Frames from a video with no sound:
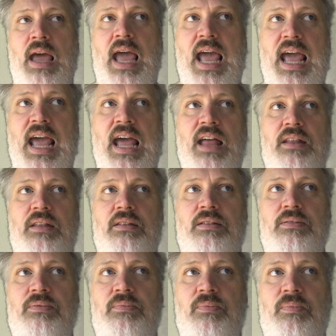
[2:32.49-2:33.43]

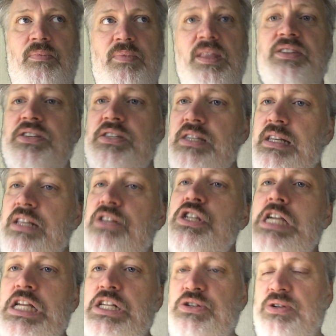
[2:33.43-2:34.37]
And this is an
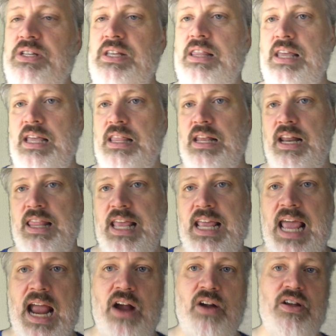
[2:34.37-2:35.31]
interesting thing that I
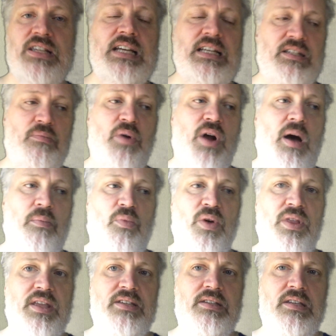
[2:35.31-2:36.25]
think Harris has a problem
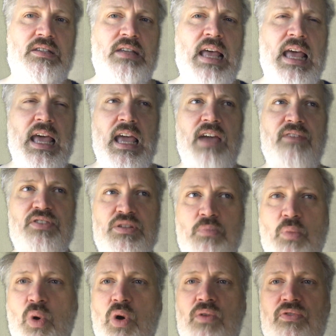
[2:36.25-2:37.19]
with. He says, if it's
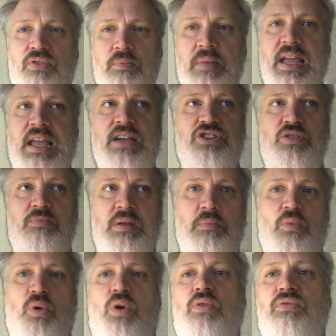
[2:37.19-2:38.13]
moral for me, it should be
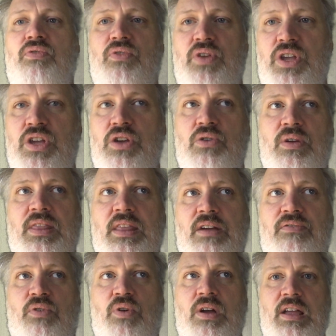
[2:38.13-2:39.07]
moral for you, and
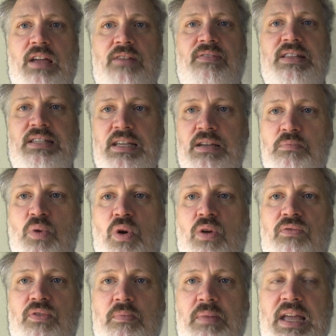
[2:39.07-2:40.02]
therefore if it's
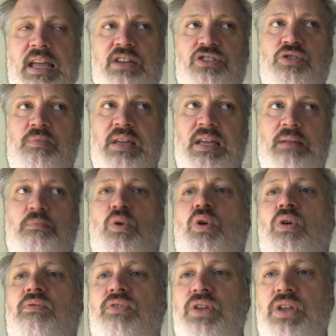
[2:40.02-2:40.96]
immoral for me, it should be
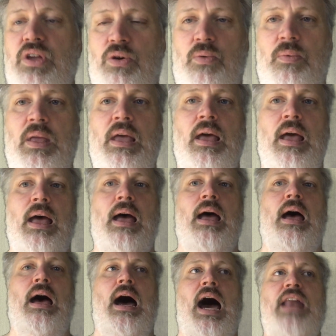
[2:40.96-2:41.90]
immoral for you.
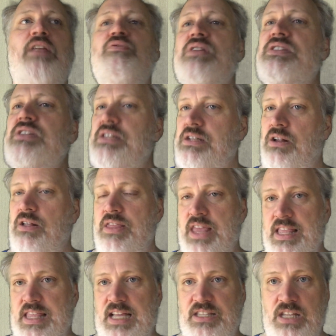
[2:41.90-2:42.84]
I don't necessarily
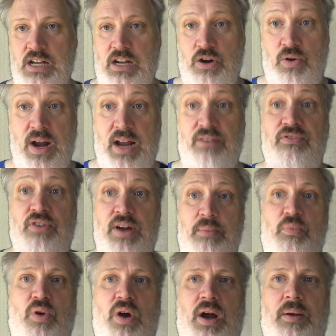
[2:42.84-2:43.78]
think that's a correct
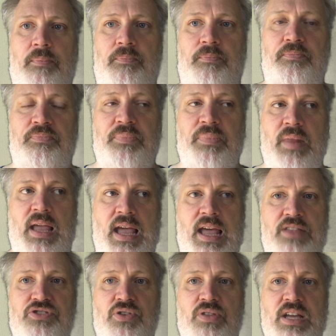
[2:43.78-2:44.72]
framework.
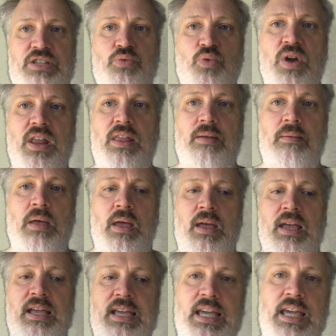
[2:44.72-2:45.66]
And so that's one of the
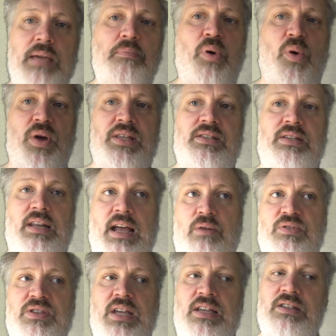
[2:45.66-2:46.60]
key points that
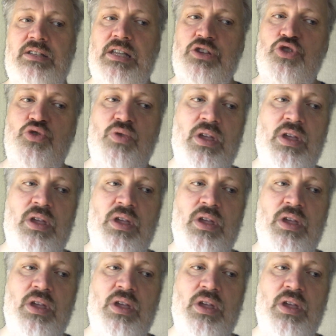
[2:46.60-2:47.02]
I would say is that